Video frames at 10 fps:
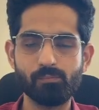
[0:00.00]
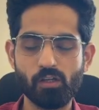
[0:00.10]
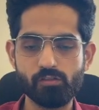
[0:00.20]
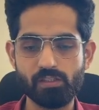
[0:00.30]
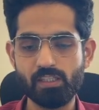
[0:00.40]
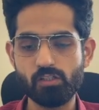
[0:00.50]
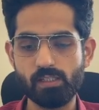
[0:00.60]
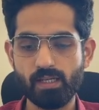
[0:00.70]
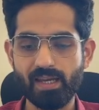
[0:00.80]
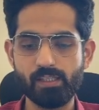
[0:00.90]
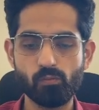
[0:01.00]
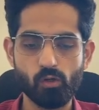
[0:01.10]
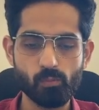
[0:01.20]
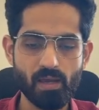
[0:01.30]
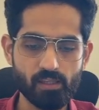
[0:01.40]
because initially, again, you
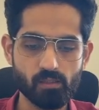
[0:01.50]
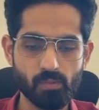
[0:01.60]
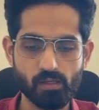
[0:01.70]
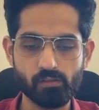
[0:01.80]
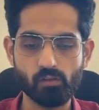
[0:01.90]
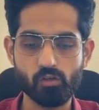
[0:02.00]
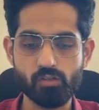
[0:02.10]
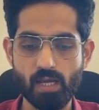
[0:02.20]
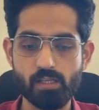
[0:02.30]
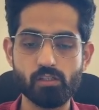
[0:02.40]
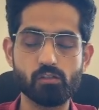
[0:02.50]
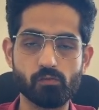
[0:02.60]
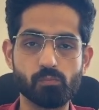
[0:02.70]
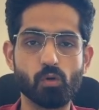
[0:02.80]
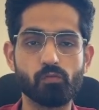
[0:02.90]
want to maximize your chances
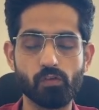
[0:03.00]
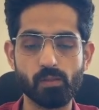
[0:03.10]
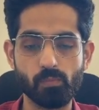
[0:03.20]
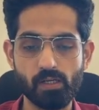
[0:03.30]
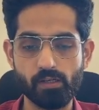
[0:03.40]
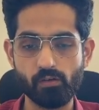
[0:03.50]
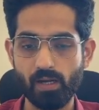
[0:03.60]
of profitability,